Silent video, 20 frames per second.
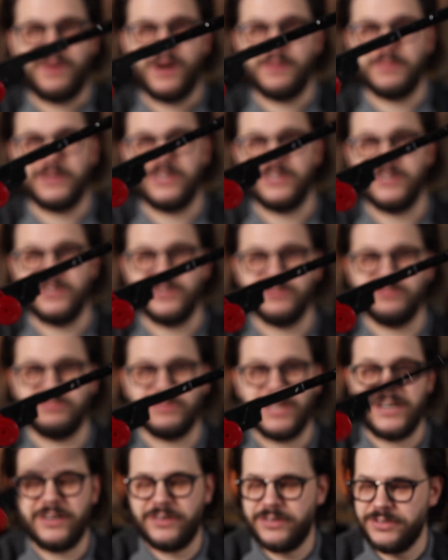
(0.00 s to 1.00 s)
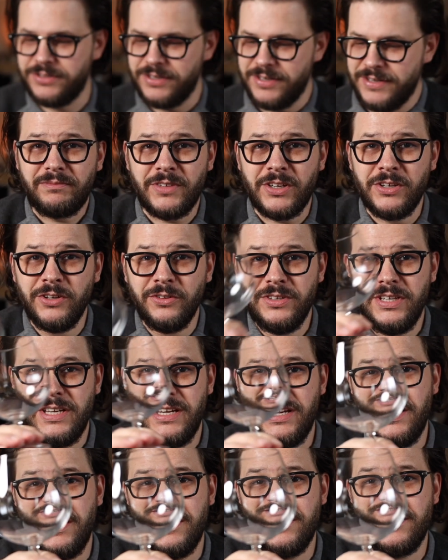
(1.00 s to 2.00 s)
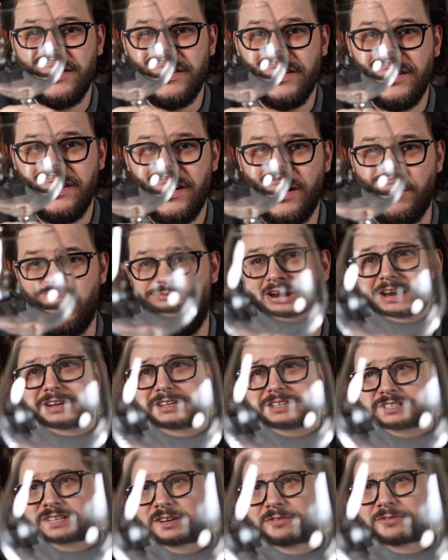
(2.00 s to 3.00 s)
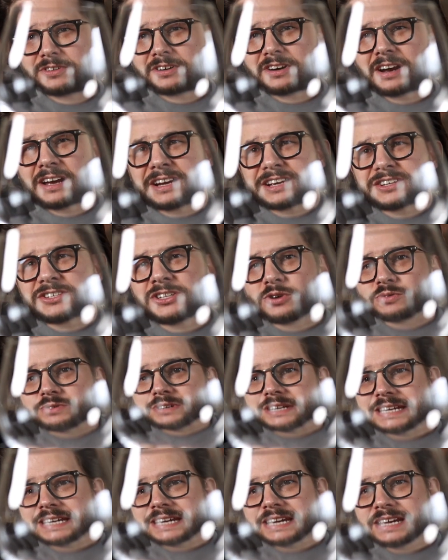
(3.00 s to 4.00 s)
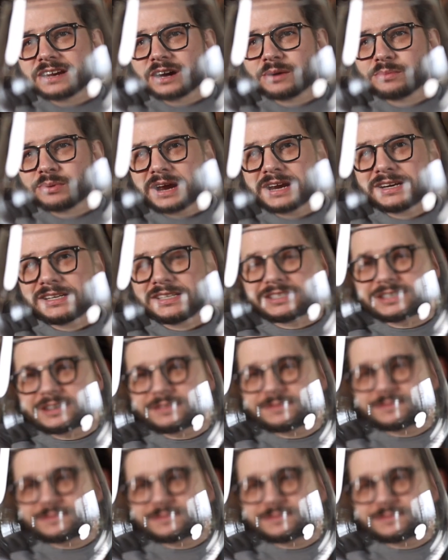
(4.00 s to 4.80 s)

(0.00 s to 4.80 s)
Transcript: barbecue lighters. You'll need a brandy snifter. I guess you don't need a brandy